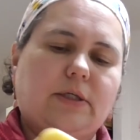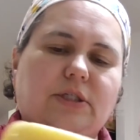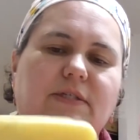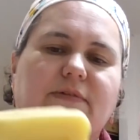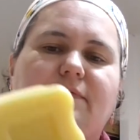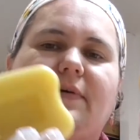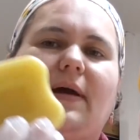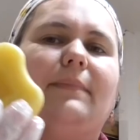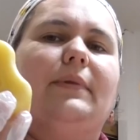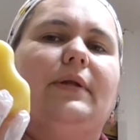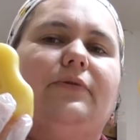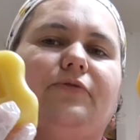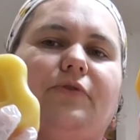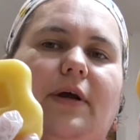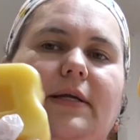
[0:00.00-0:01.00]
She's a
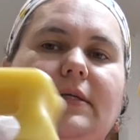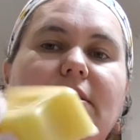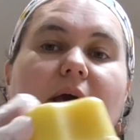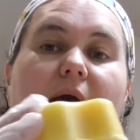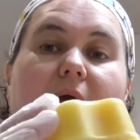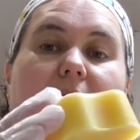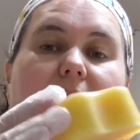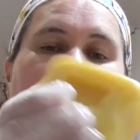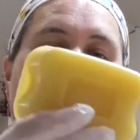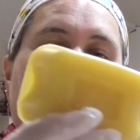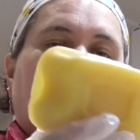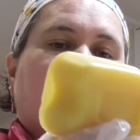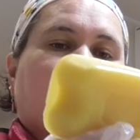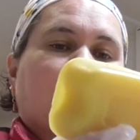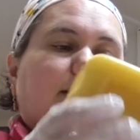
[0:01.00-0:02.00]
family friend,
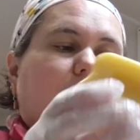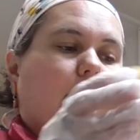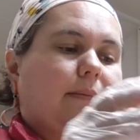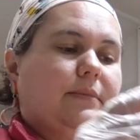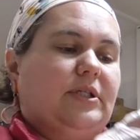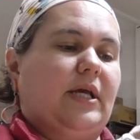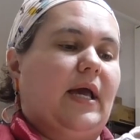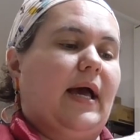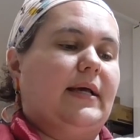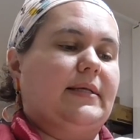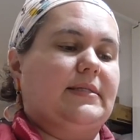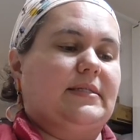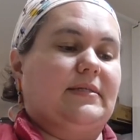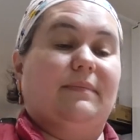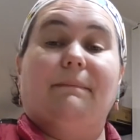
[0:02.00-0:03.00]
and she
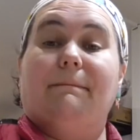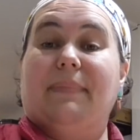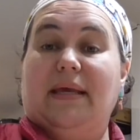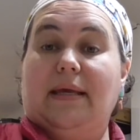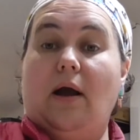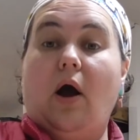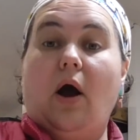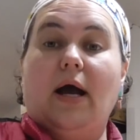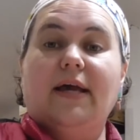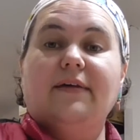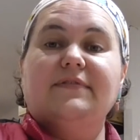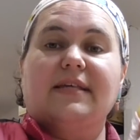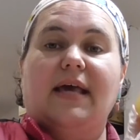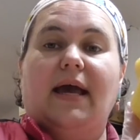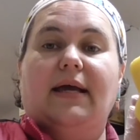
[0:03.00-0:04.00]
has some
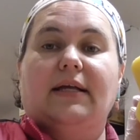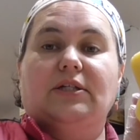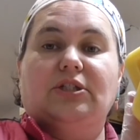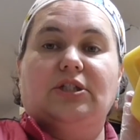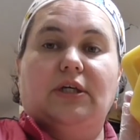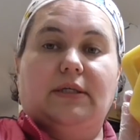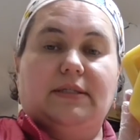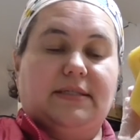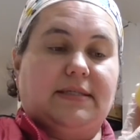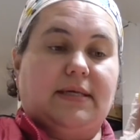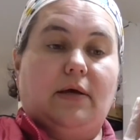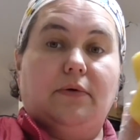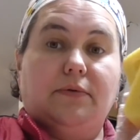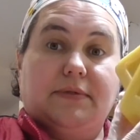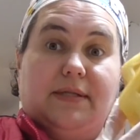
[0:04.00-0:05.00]
beehives and she
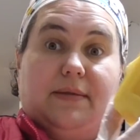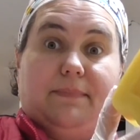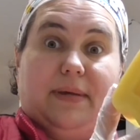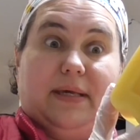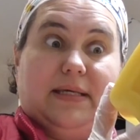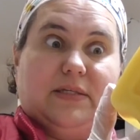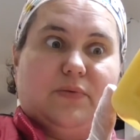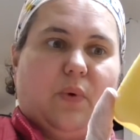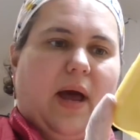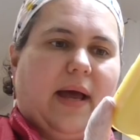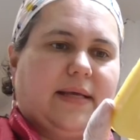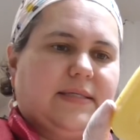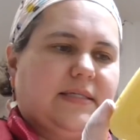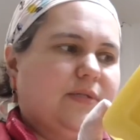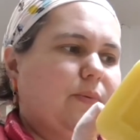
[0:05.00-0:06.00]
sells the
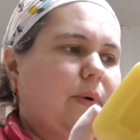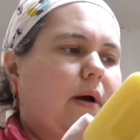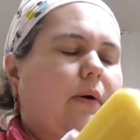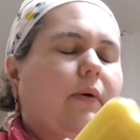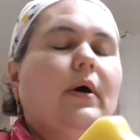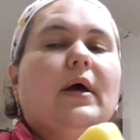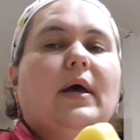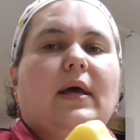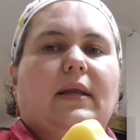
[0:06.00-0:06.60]
beeswax as well.